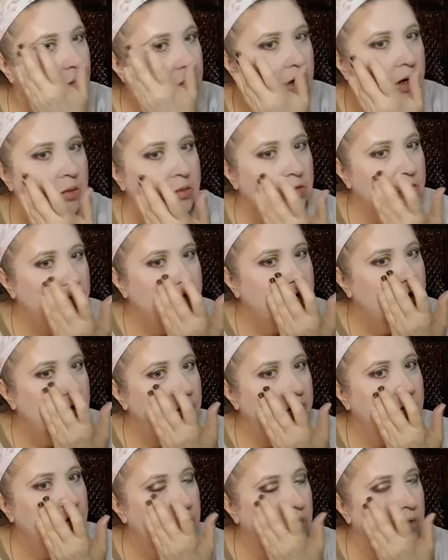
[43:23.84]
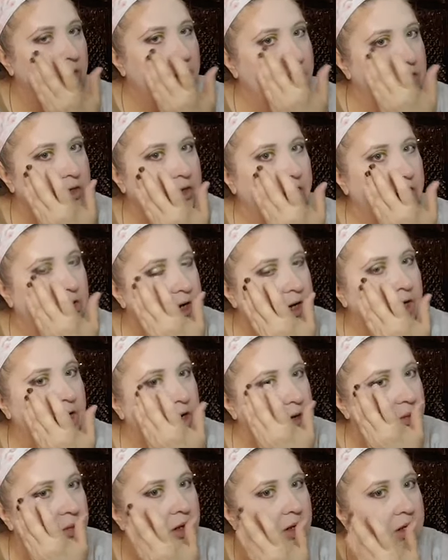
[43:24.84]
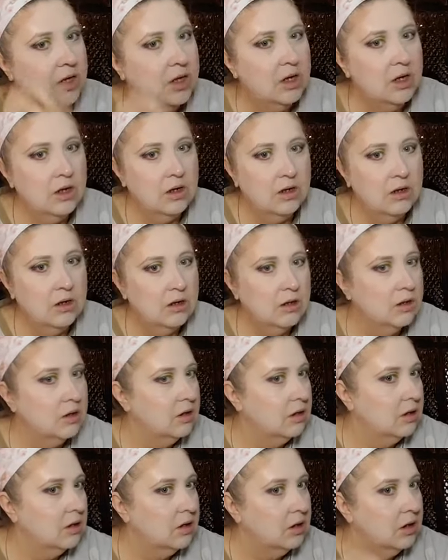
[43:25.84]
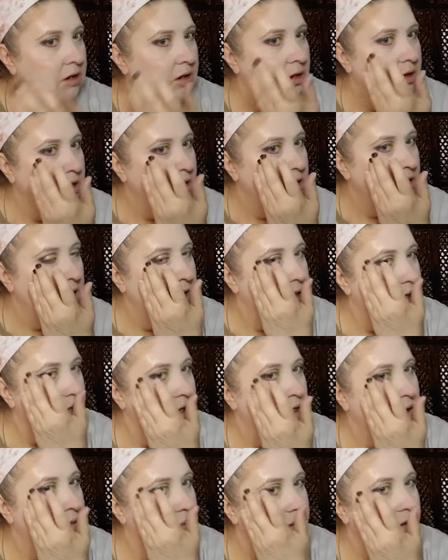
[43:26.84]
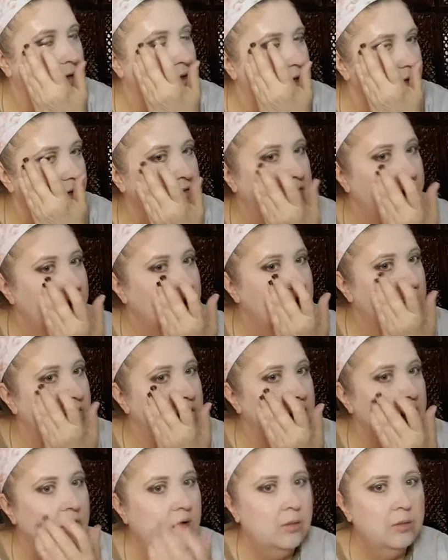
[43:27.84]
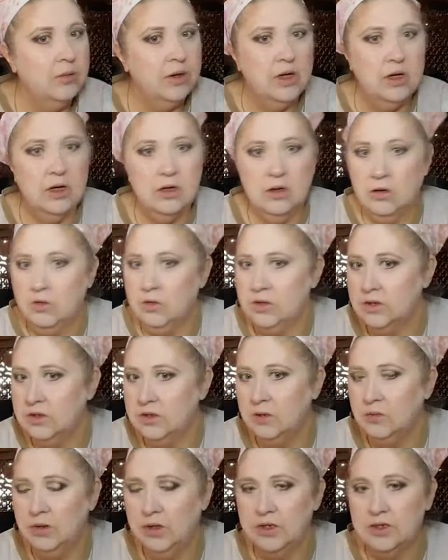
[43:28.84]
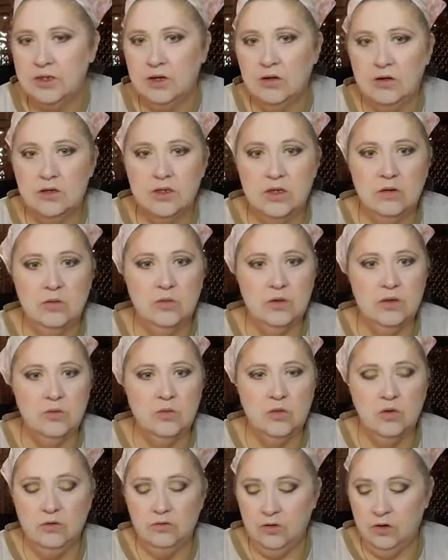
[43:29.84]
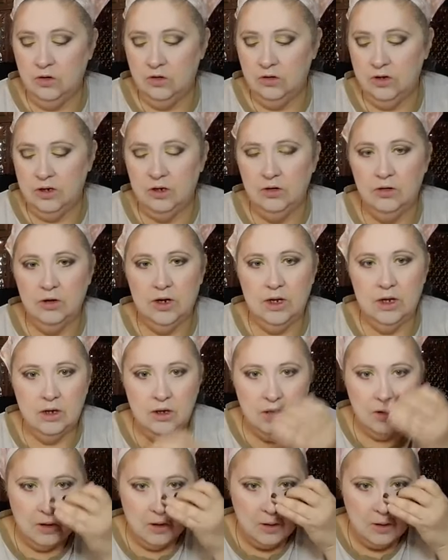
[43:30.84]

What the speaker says: when I moved over 130, Emily ended up leaving the company and going someplace else that was more for her degree.